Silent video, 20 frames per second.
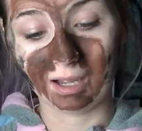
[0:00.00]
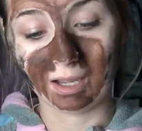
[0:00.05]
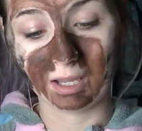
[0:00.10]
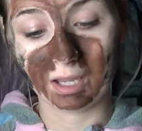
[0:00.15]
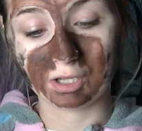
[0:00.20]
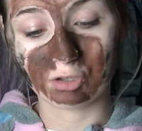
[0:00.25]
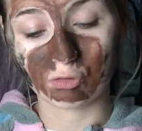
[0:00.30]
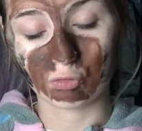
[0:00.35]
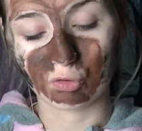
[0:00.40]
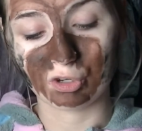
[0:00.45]

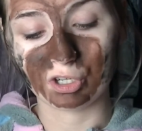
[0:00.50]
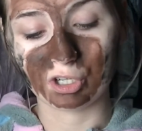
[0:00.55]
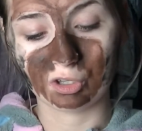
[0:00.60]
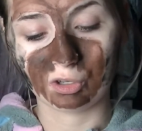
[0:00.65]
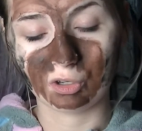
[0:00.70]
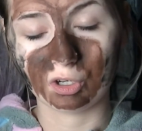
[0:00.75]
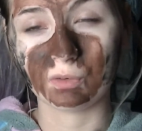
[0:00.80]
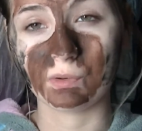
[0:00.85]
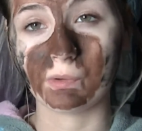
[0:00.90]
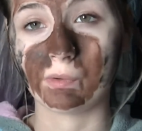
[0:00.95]
It's really
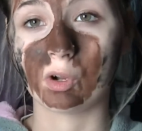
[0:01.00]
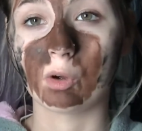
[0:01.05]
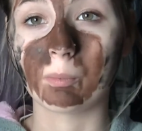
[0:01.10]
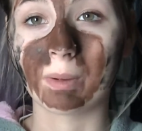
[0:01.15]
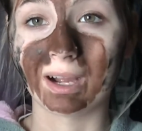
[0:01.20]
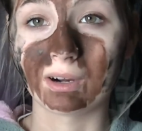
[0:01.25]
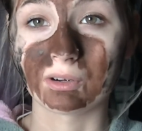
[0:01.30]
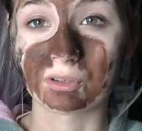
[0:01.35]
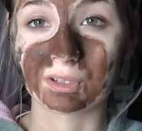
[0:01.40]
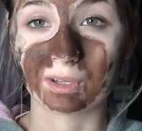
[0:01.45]
good if you've got
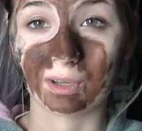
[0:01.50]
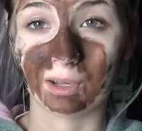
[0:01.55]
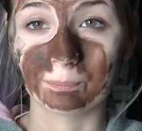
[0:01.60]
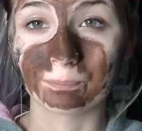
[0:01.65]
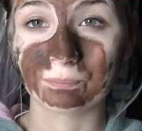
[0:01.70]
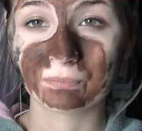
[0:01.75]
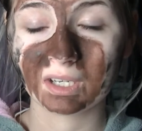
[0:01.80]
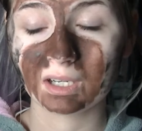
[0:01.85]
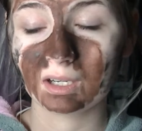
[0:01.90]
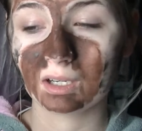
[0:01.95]
pale
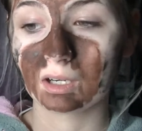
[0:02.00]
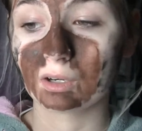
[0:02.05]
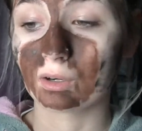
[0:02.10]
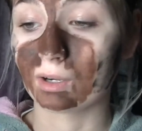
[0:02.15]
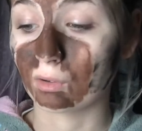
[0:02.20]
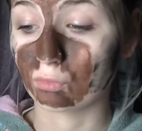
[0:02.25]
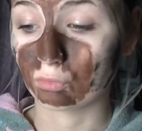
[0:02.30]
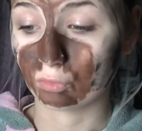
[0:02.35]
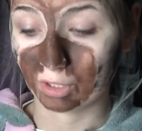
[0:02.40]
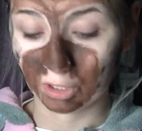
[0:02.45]
skin.
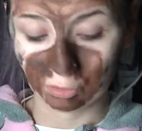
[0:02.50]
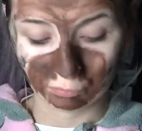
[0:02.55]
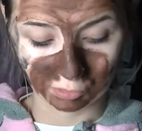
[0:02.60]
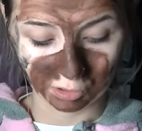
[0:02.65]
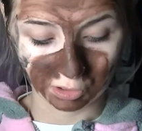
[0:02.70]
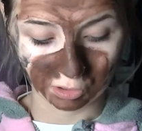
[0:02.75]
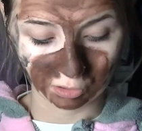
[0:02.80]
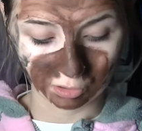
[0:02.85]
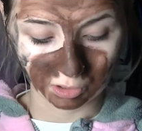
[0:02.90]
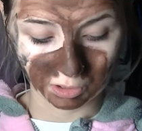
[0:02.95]
Like,
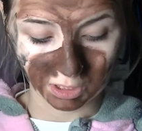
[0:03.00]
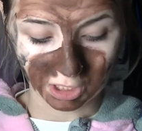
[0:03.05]
really good.